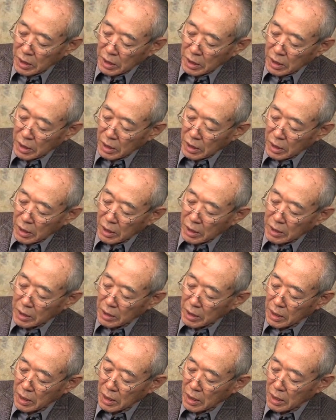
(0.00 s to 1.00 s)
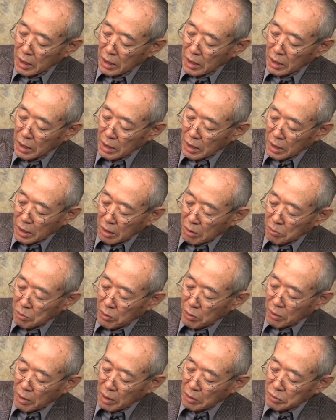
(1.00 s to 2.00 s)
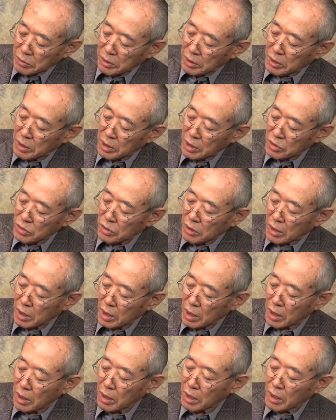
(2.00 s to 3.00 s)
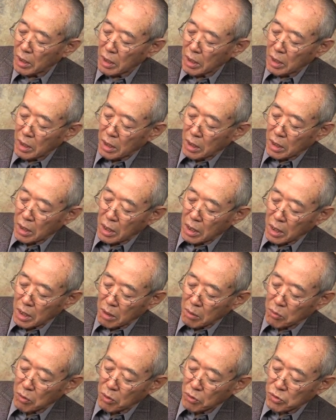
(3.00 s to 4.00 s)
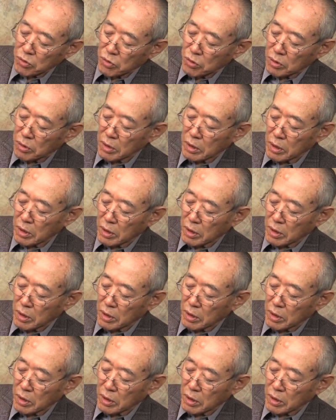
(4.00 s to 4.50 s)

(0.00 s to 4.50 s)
And perhaps these are most